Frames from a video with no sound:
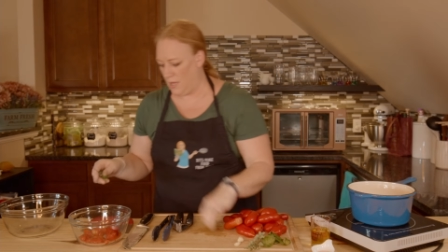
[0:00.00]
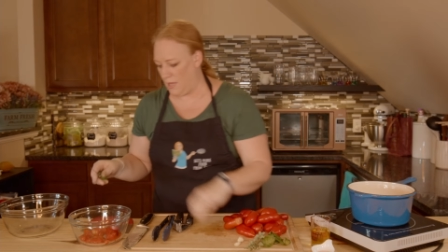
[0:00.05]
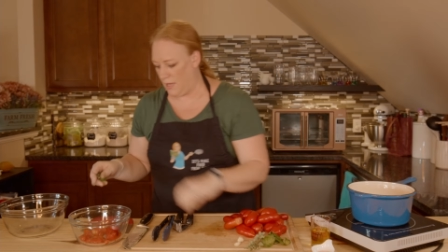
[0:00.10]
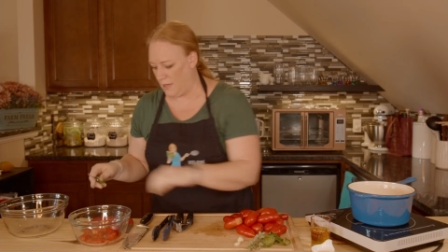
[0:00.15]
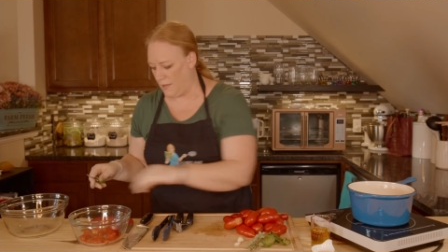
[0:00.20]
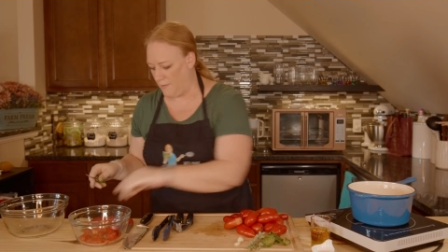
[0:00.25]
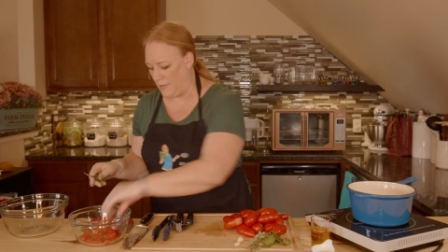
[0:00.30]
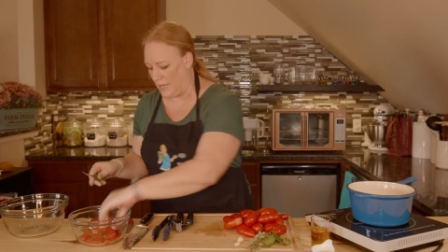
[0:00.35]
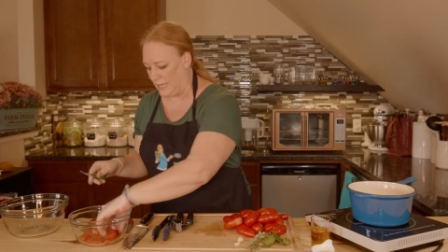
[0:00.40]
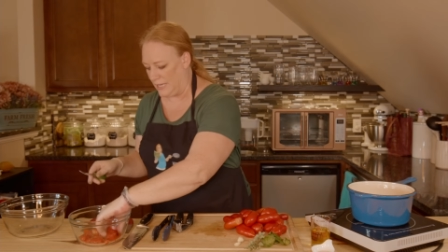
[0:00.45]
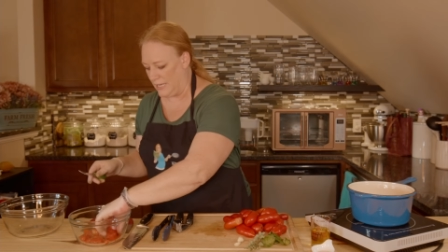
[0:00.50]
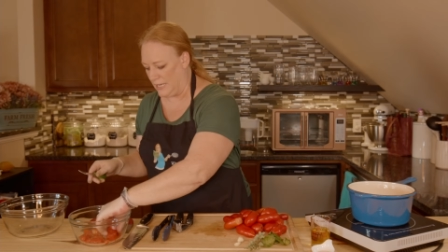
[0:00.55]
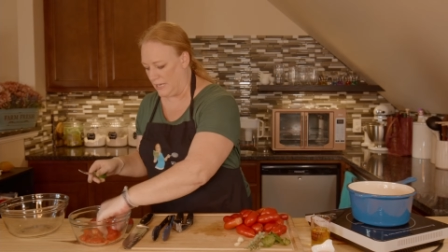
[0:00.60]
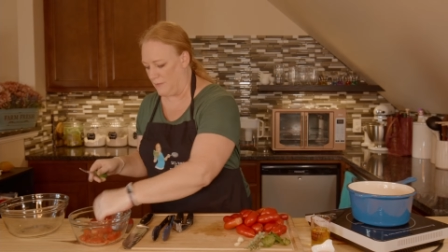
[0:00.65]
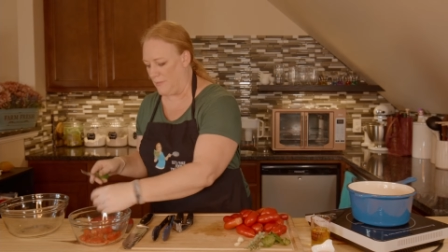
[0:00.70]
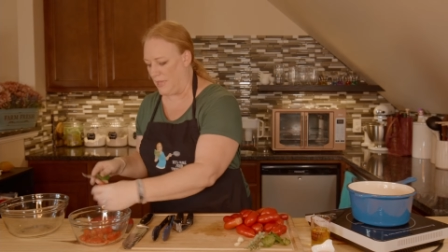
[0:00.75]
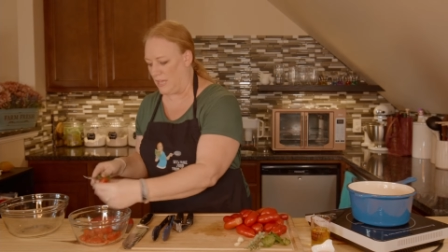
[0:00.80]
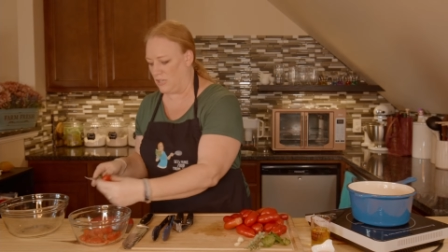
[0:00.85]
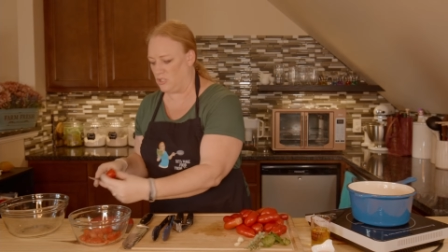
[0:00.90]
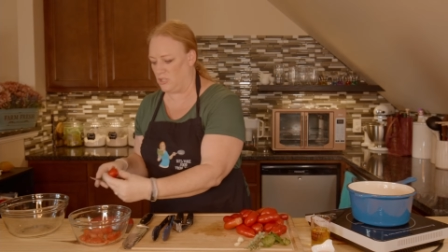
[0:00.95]
Um, I can't
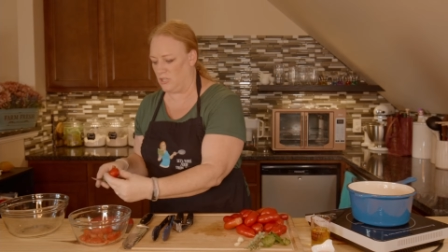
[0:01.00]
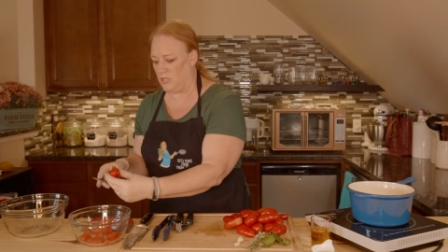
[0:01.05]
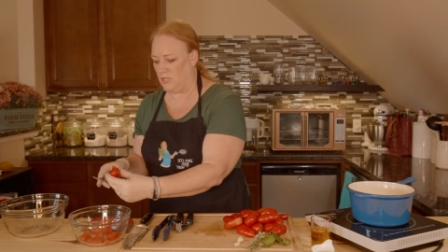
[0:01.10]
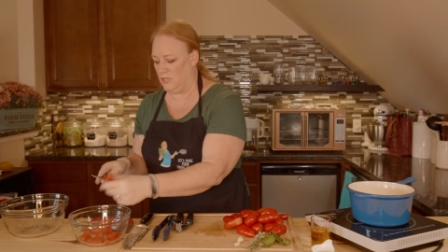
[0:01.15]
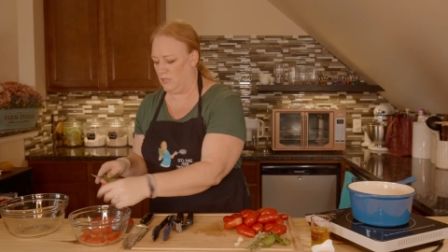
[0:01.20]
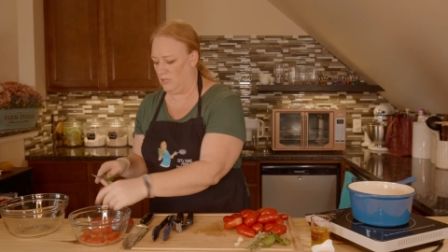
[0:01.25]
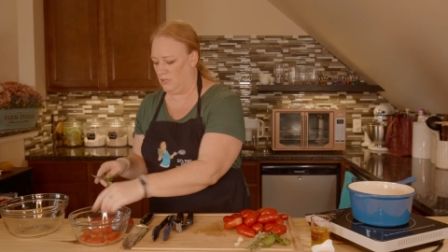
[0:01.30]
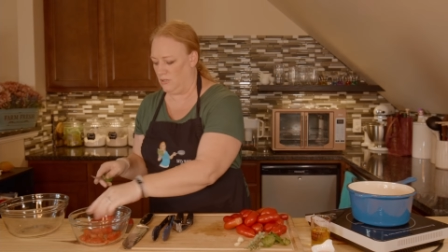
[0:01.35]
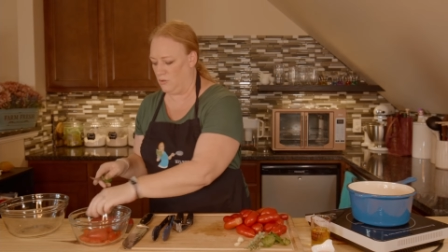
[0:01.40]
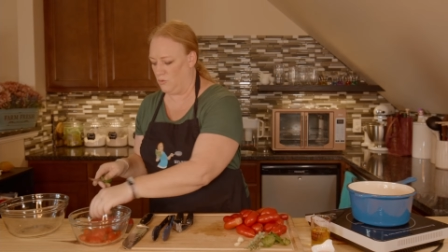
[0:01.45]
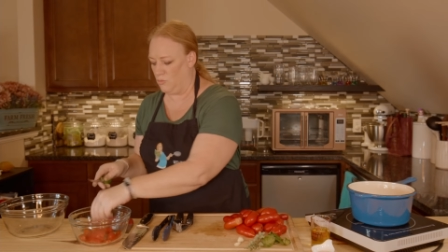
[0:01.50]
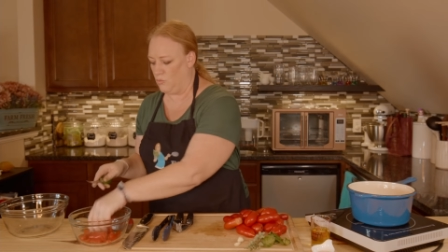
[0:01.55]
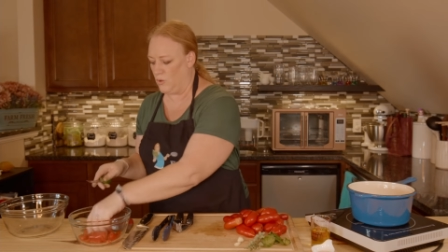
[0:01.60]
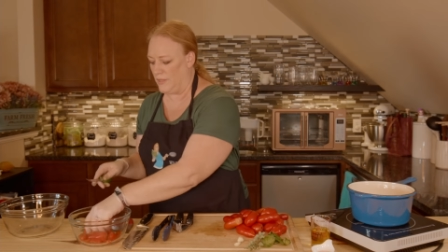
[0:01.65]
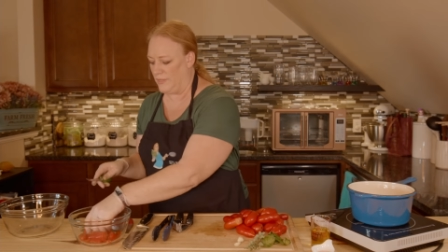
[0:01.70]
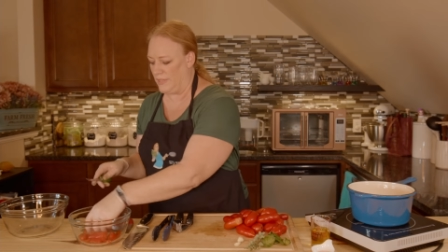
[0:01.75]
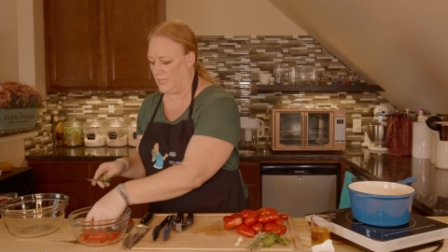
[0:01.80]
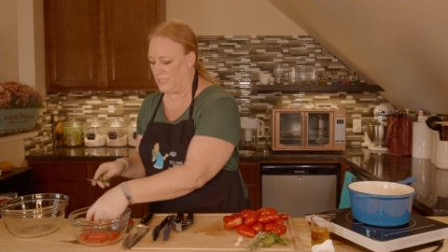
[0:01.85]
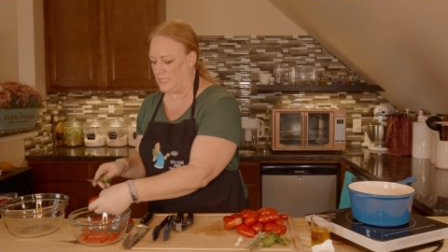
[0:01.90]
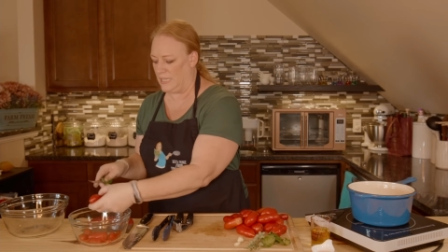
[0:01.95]
imagine
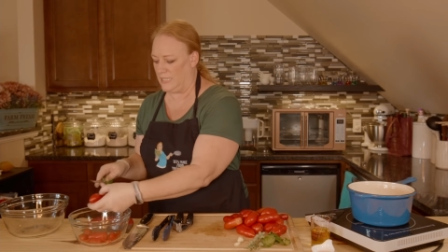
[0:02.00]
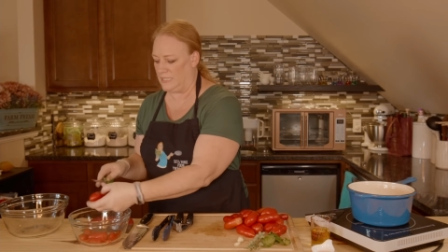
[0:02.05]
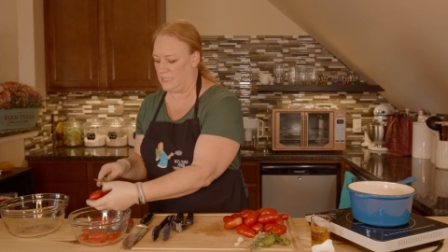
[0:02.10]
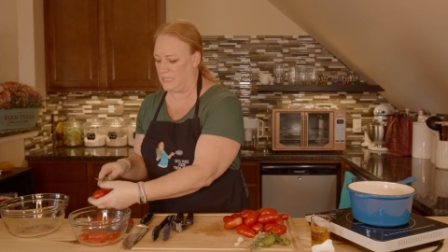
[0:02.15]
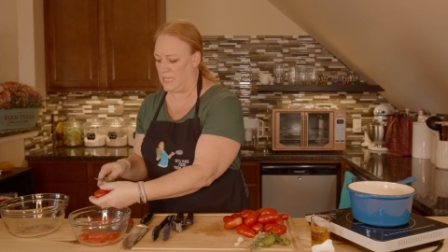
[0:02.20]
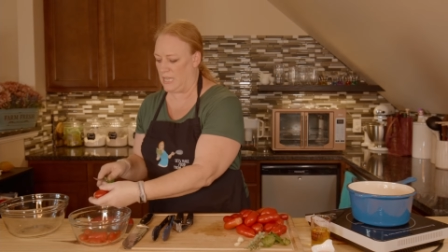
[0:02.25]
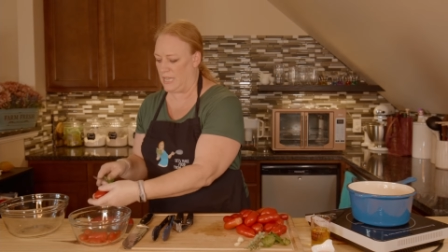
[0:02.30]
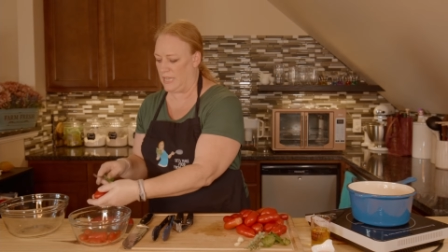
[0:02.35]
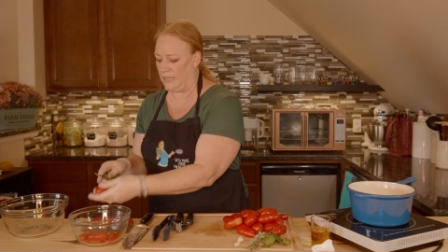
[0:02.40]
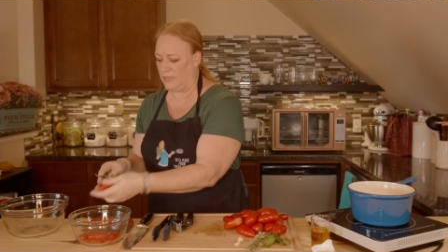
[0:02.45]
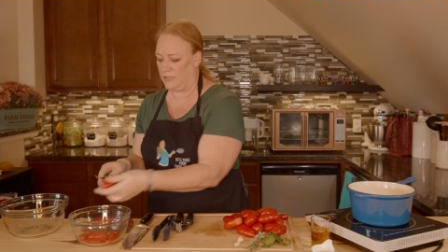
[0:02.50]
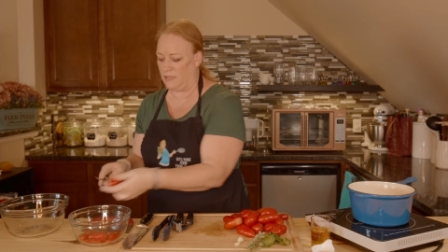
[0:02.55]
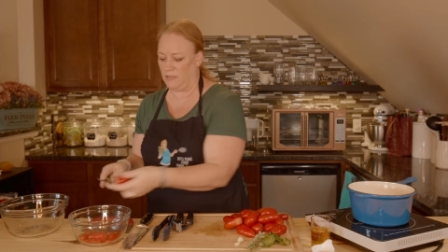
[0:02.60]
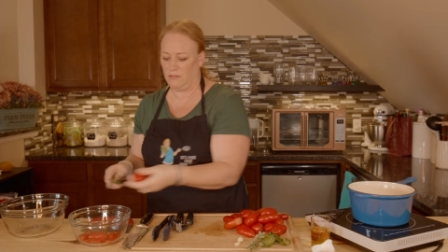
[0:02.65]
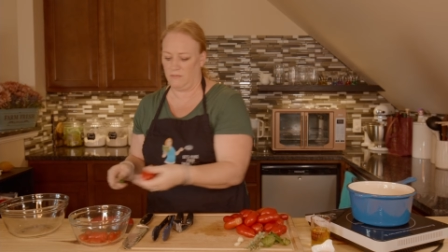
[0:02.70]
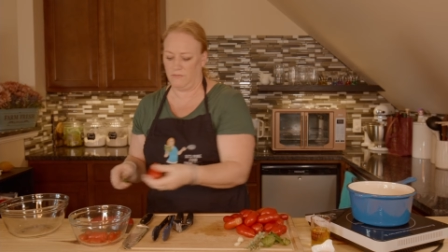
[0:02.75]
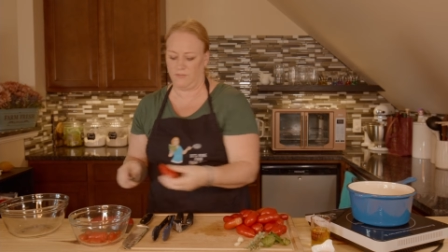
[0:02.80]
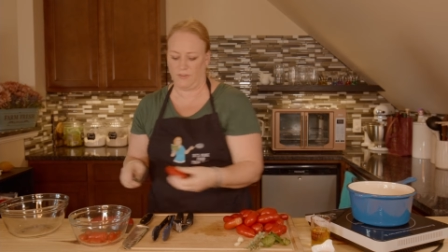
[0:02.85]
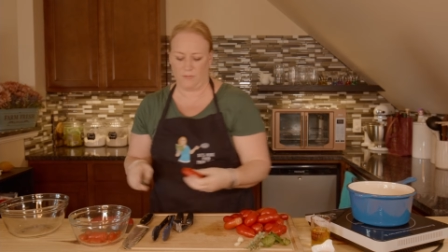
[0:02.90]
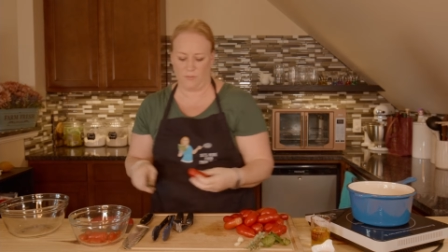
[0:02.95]
what they taste like
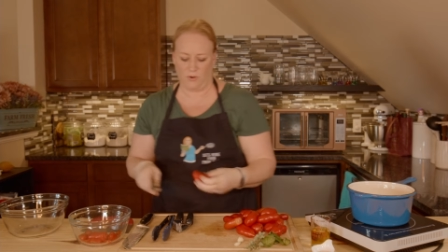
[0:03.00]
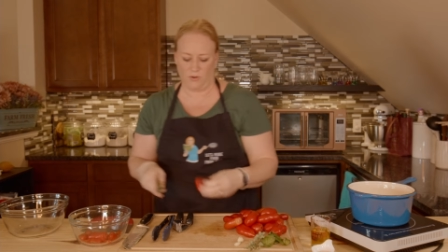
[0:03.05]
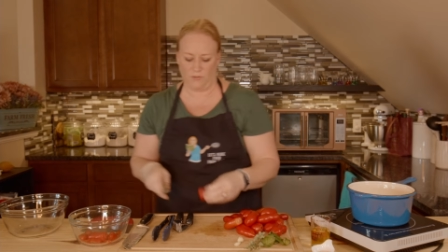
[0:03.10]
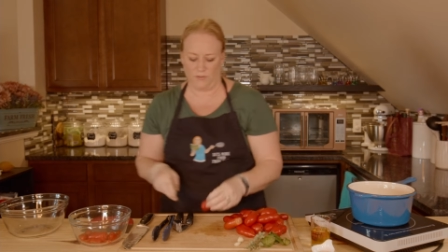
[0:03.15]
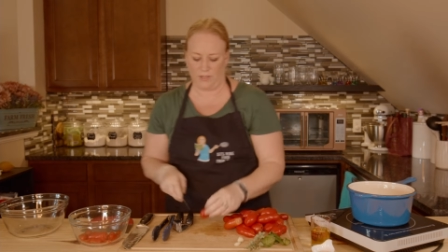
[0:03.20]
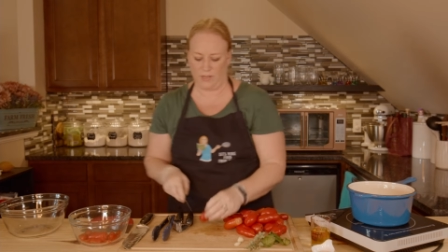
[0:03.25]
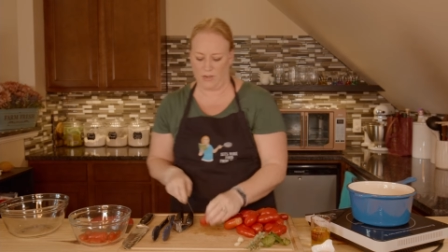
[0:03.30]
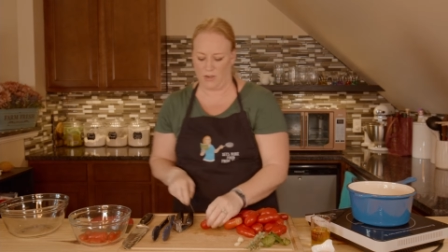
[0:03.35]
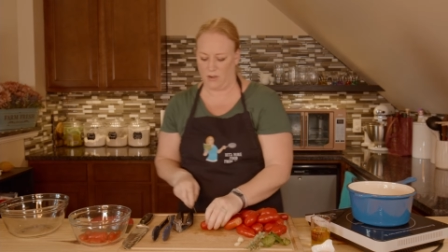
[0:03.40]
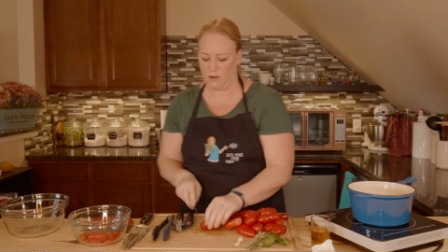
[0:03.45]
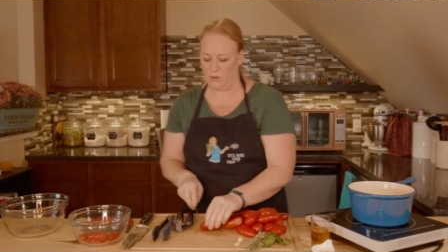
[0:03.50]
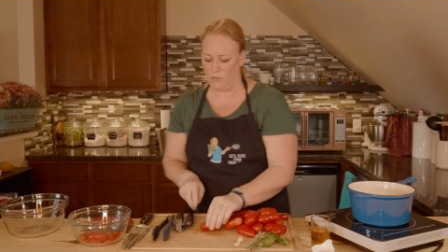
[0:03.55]
from over there.